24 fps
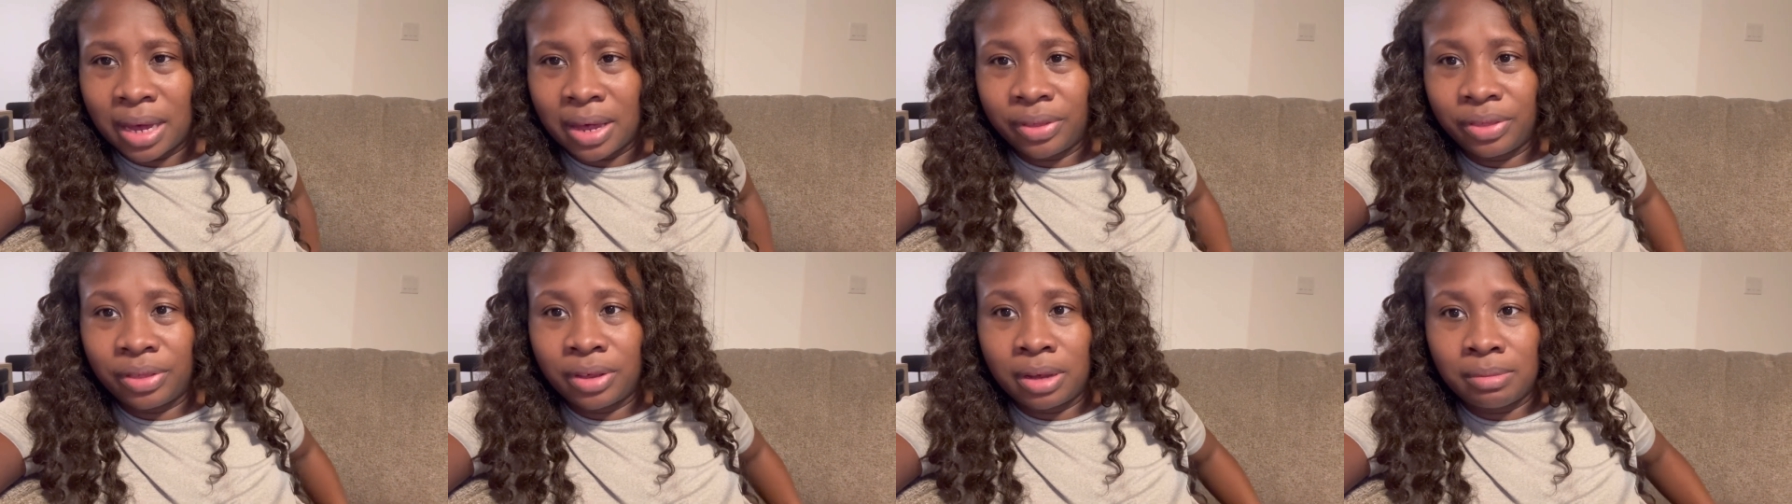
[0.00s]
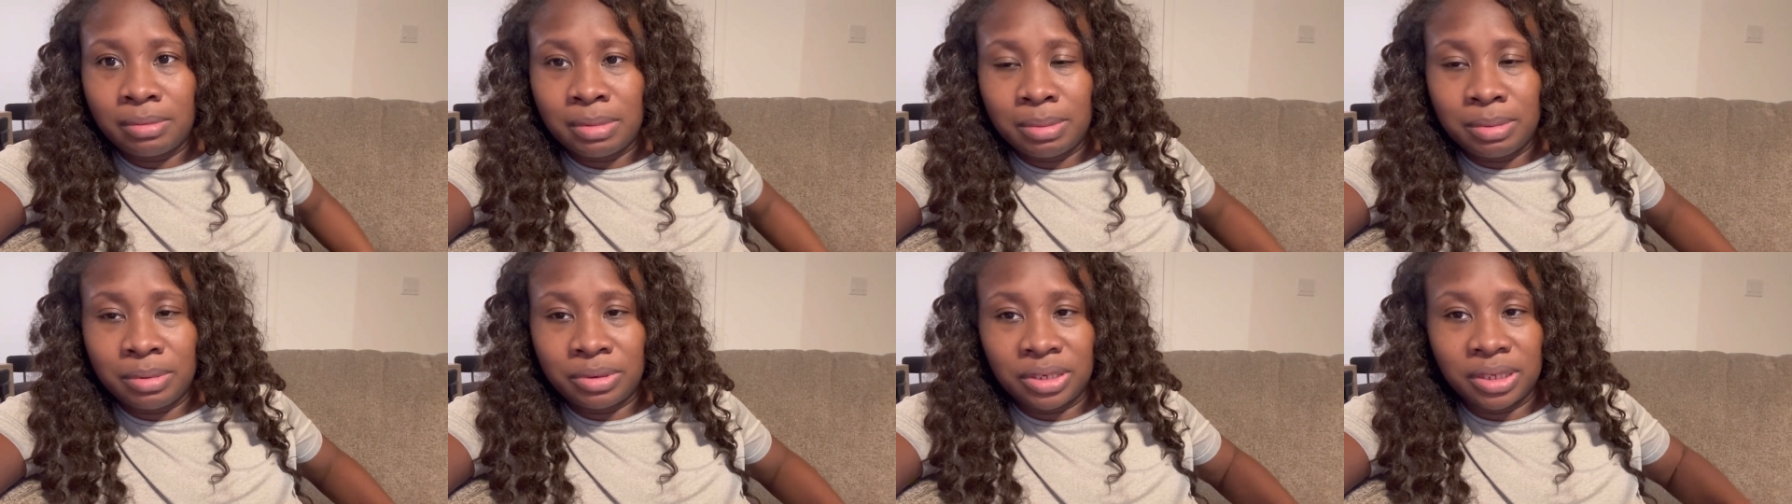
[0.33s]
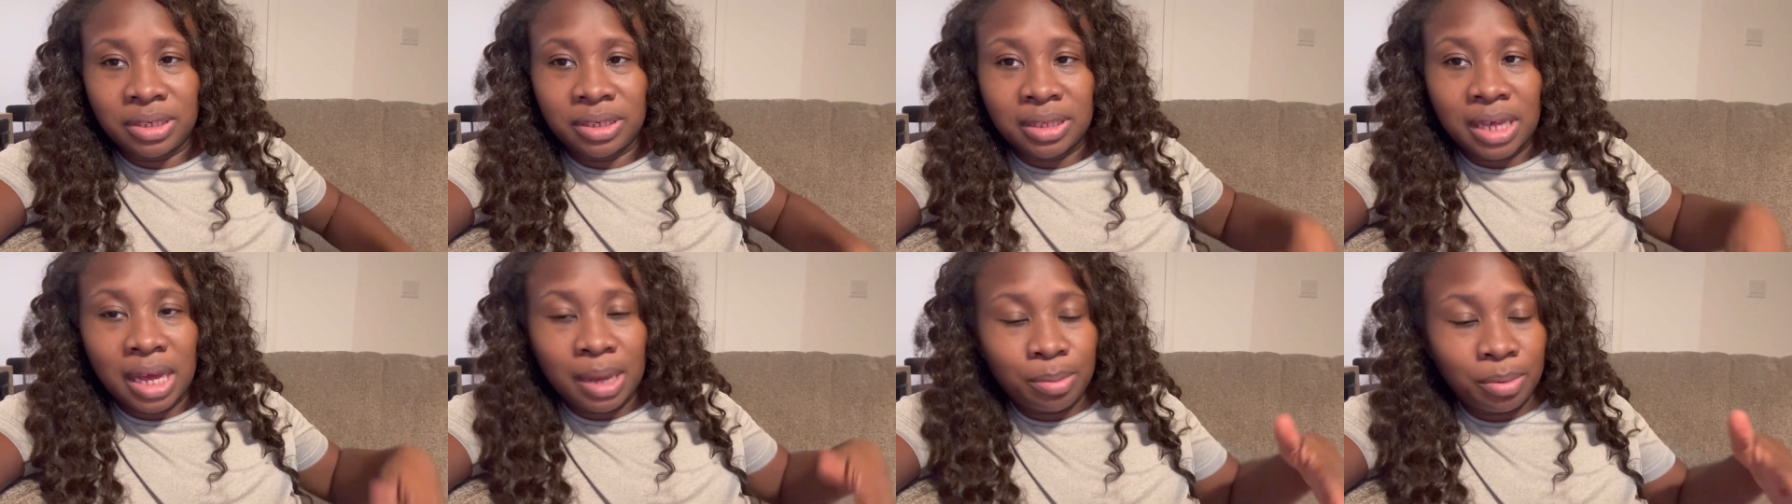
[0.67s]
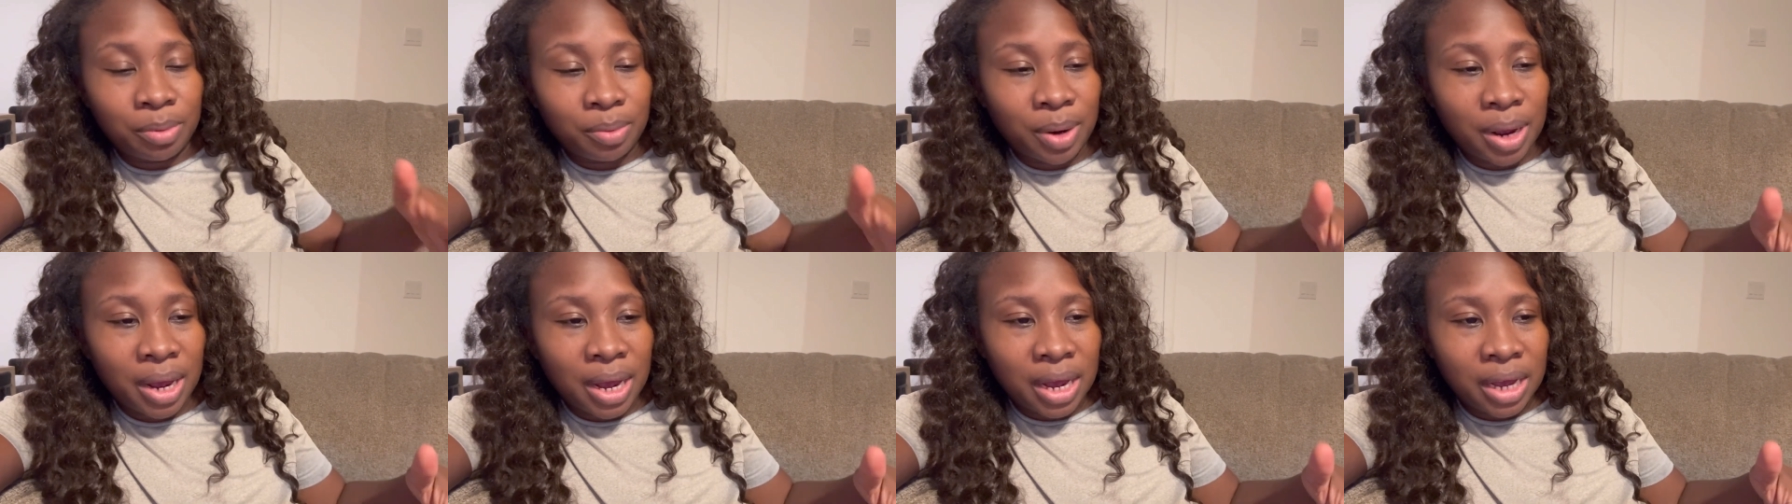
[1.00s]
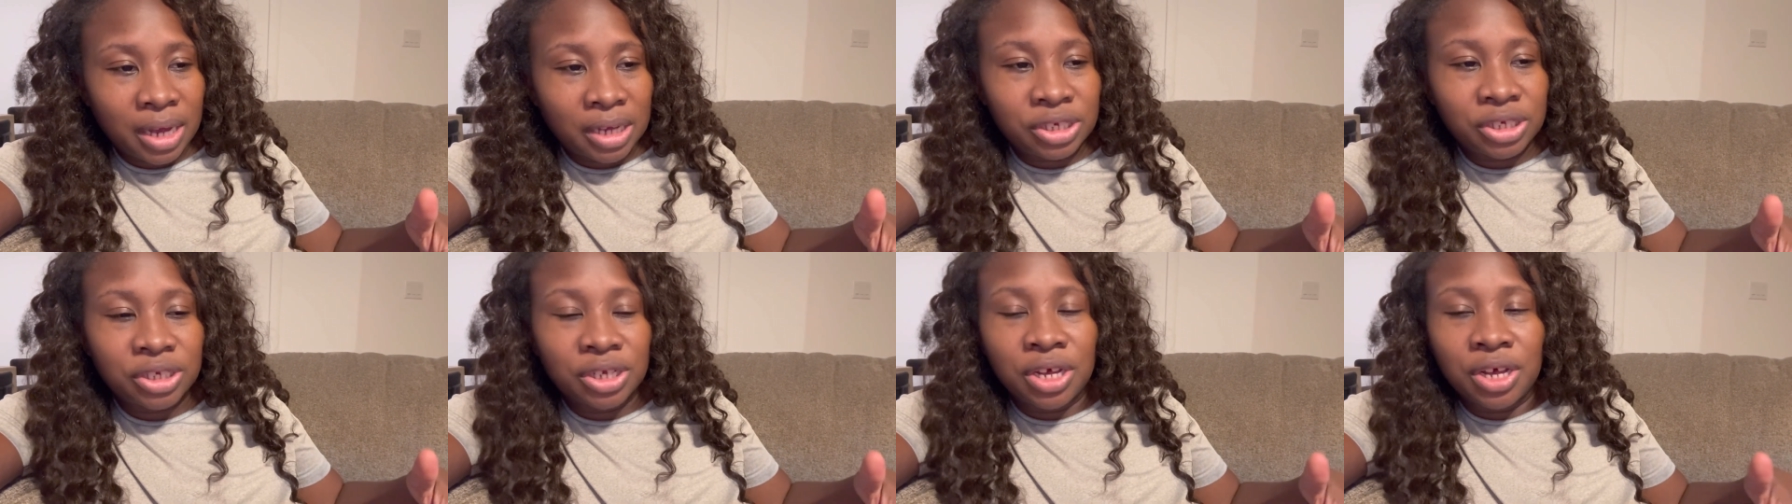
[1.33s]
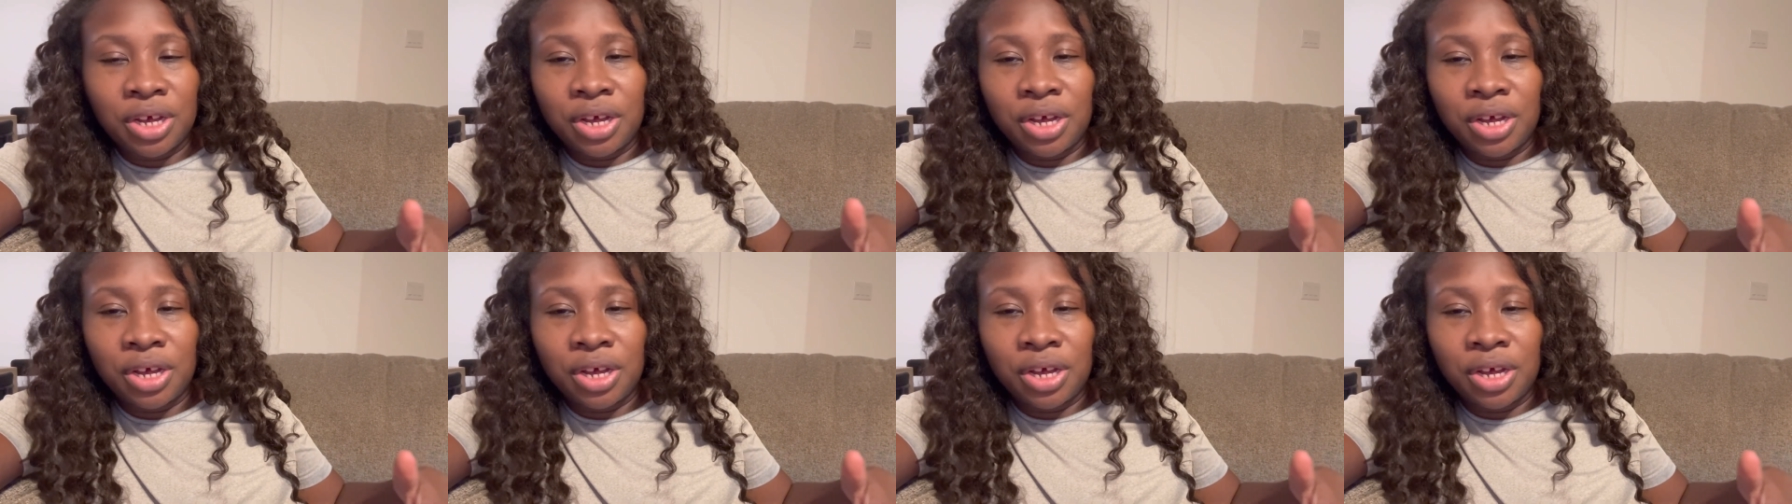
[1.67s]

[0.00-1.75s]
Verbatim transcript: I thought maybe it was just diaper rash,